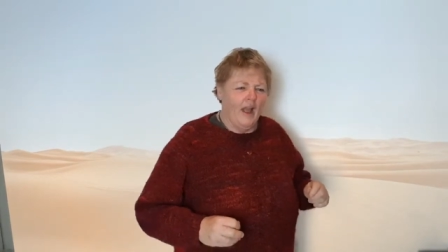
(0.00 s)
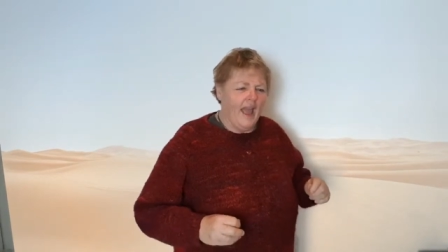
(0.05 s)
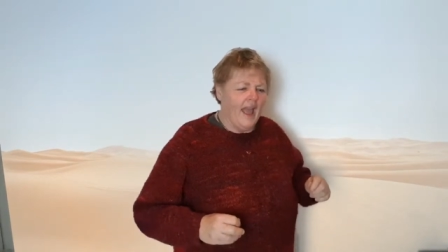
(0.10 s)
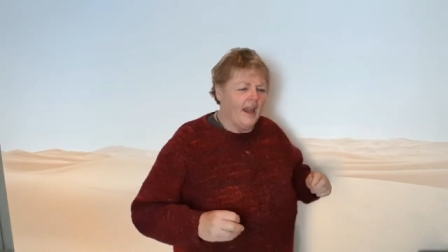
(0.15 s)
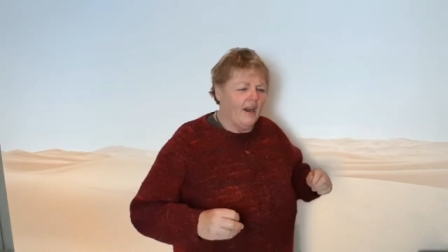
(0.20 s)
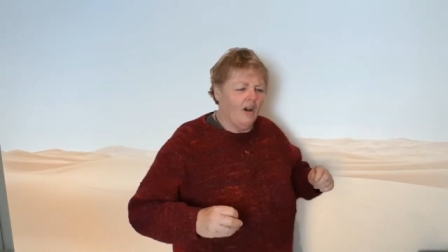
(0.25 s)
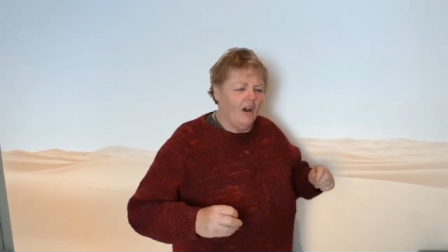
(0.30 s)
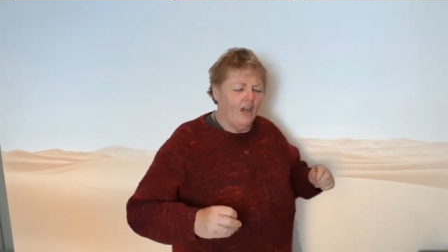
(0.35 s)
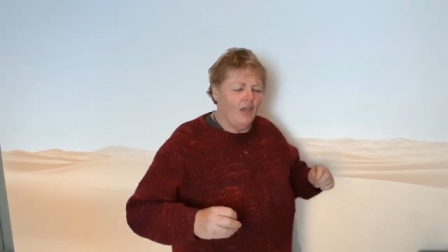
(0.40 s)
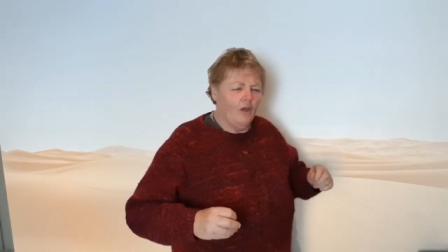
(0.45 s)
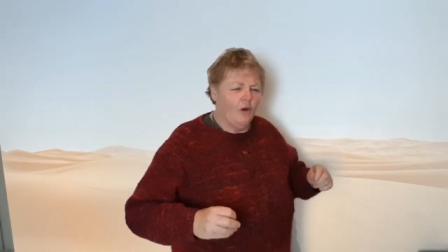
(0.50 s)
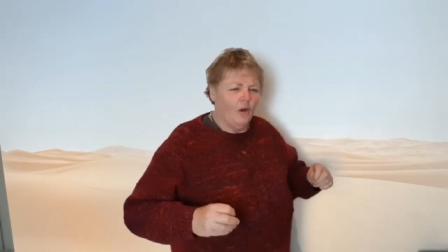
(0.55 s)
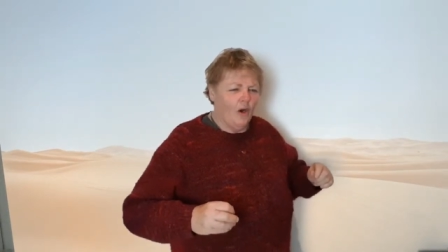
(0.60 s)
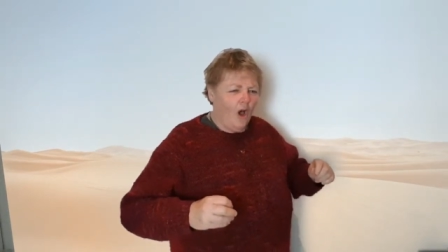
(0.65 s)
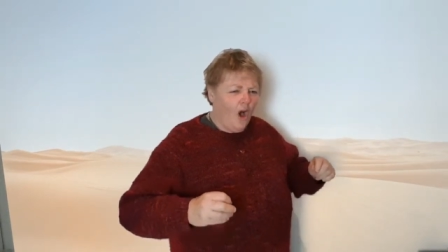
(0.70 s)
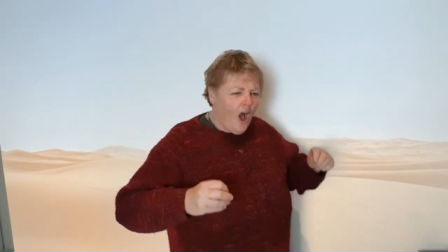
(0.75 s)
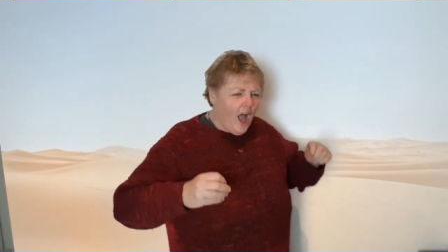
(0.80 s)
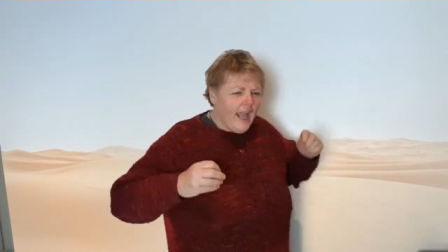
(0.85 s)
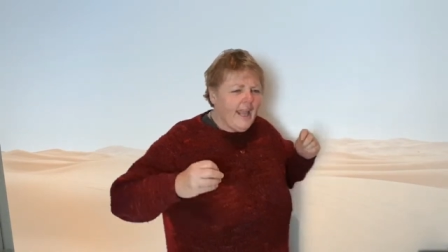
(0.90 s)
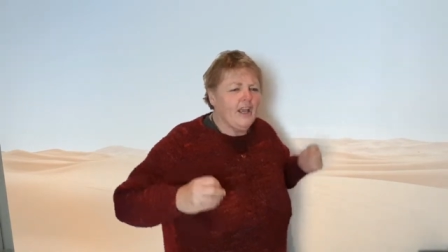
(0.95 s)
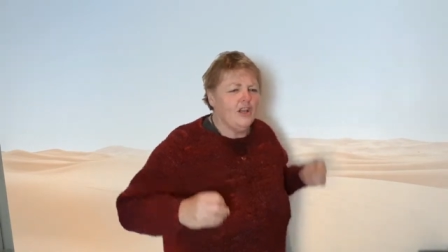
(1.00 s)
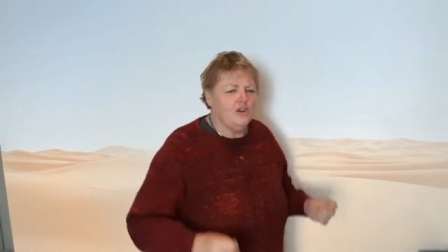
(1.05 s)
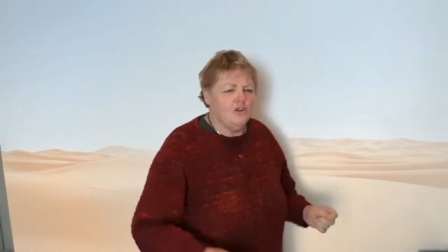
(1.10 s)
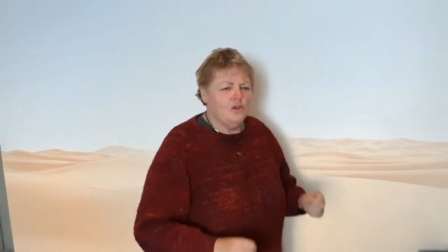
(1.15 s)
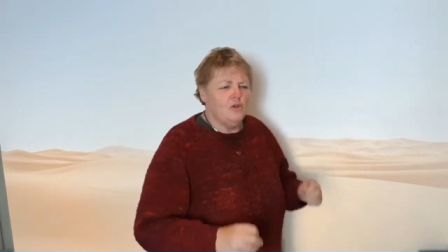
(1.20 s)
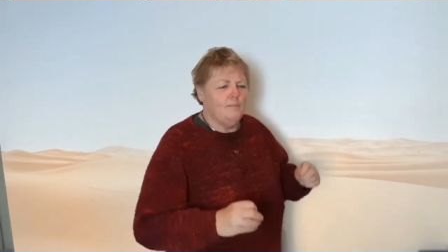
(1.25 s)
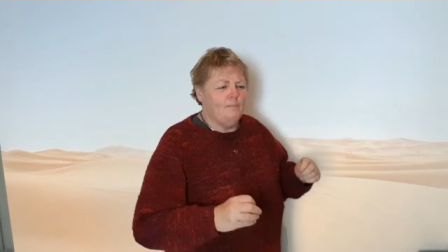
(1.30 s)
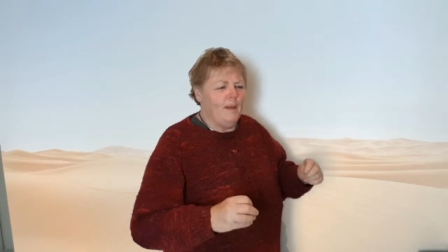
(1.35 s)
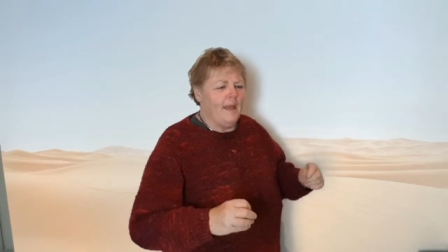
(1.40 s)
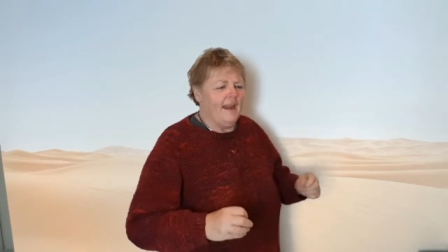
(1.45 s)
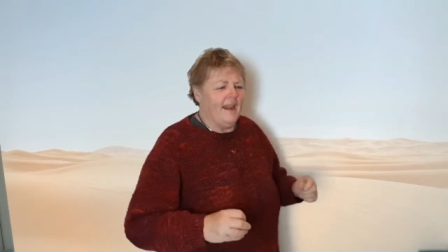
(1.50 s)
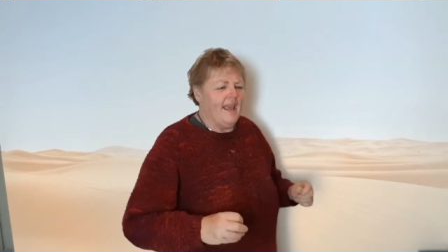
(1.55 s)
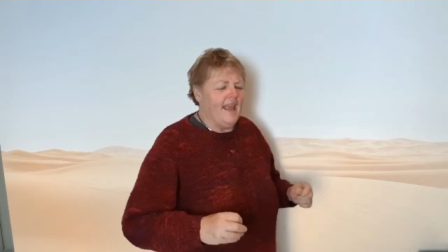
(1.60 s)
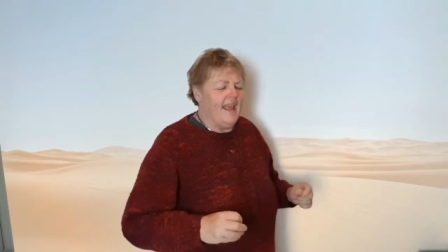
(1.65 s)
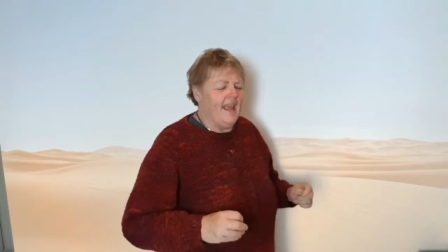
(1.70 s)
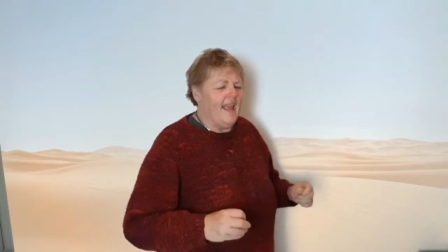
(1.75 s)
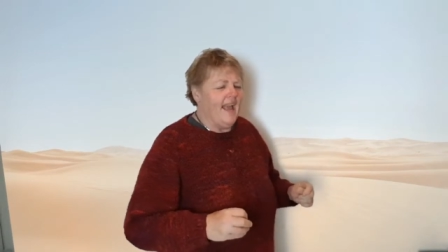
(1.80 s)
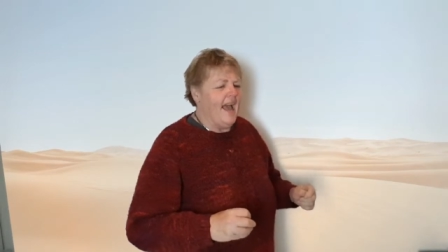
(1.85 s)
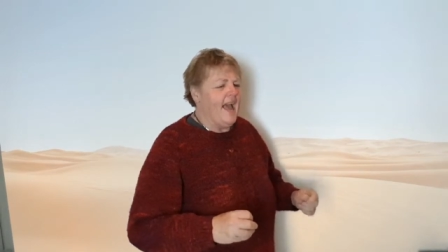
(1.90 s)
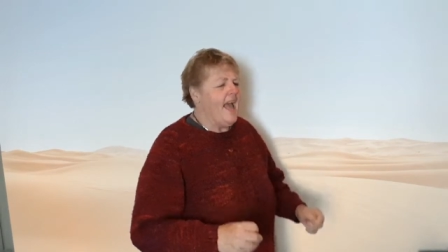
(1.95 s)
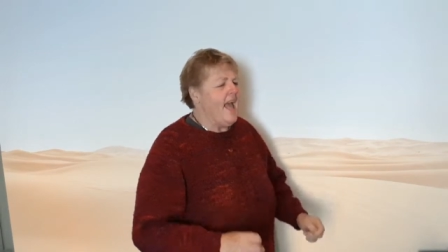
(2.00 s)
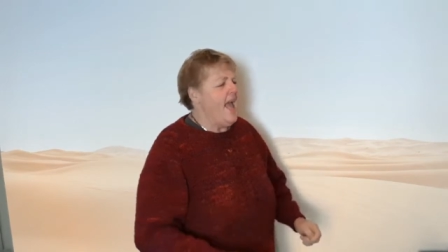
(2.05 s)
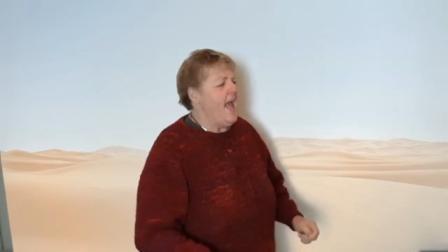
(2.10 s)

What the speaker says: and I thought, I can do better here.